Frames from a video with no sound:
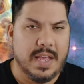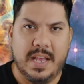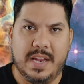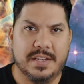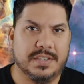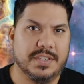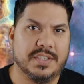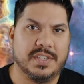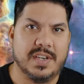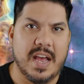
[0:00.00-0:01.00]
It is
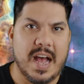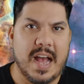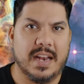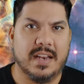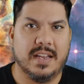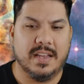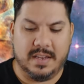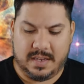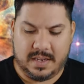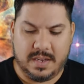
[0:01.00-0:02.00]
just not
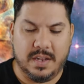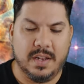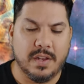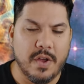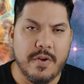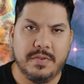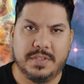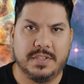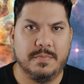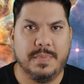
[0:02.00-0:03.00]

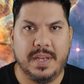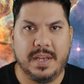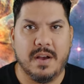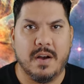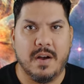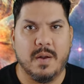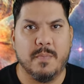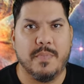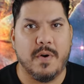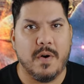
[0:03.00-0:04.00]
close to being
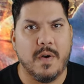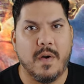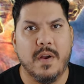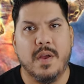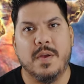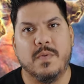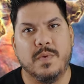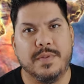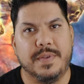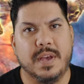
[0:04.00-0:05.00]
on par
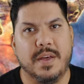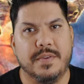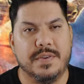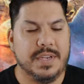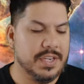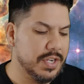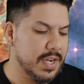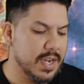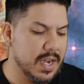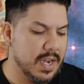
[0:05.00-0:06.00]
with the other
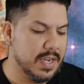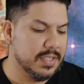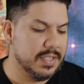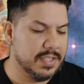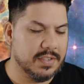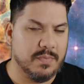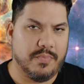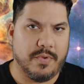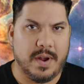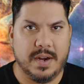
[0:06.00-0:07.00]
DJI system
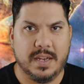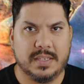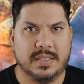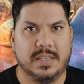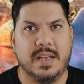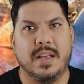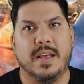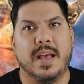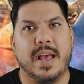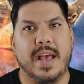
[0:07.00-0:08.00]
products
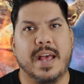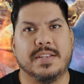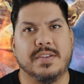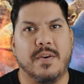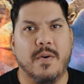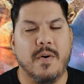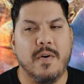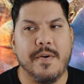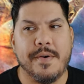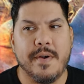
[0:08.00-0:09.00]
at
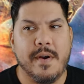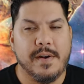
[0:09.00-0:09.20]
all.